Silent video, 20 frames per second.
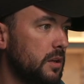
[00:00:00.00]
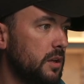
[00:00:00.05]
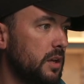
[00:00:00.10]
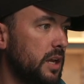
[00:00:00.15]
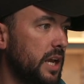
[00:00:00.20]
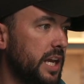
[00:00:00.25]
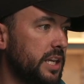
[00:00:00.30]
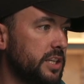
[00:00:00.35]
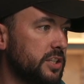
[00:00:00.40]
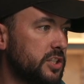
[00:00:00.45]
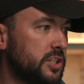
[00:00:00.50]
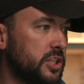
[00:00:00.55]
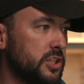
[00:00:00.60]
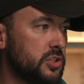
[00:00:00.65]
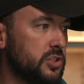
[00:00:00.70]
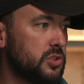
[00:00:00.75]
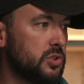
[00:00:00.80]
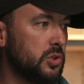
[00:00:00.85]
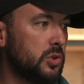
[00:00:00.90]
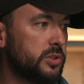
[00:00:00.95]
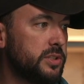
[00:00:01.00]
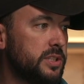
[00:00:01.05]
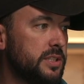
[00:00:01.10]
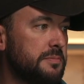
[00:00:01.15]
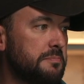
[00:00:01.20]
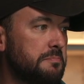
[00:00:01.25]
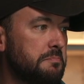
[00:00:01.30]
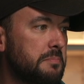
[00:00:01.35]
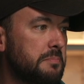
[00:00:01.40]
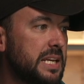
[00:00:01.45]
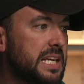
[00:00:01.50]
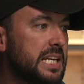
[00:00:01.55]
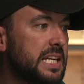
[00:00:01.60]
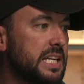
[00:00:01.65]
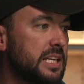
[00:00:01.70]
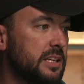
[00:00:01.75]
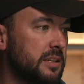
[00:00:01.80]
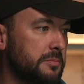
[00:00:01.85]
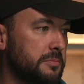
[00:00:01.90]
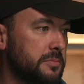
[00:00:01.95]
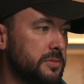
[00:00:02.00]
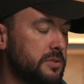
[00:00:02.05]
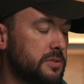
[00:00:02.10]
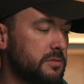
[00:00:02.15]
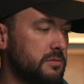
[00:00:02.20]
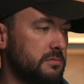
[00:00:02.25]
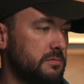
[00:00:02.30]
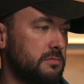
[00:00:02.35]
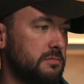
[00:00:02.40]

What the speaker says: And consulted mediums.